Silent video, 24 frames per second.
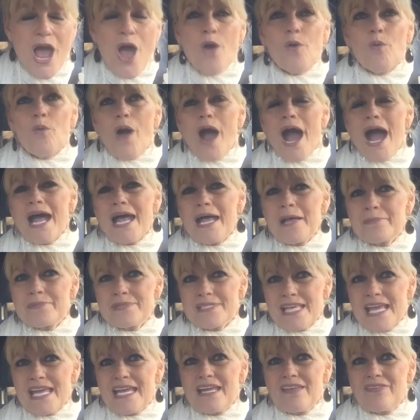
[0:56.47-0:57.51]
Why I'm
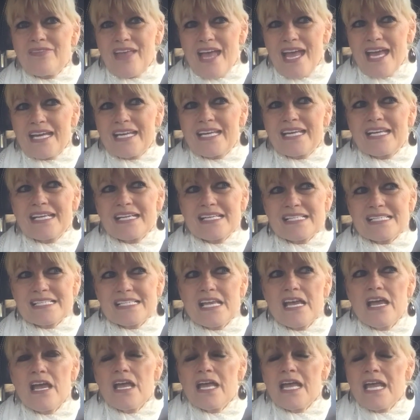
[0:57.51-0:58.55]
saying that is,
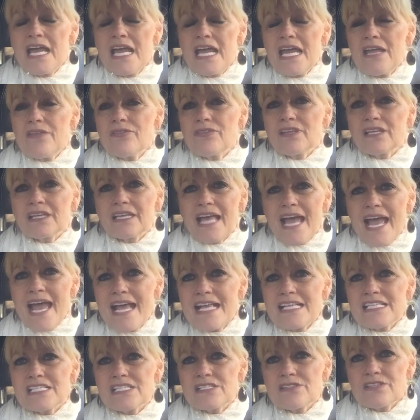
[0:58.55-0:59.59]
in the
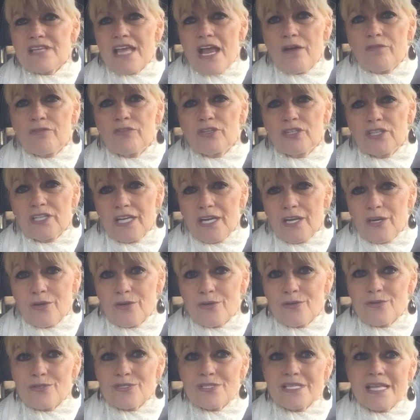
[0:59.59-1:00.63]
last several
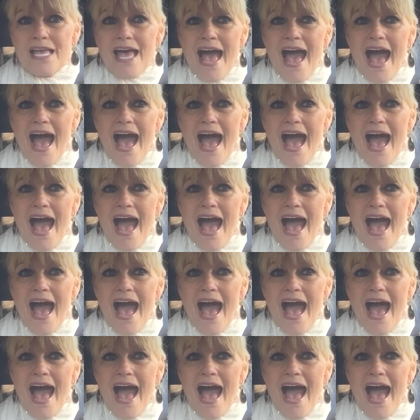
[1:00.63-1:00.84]
years,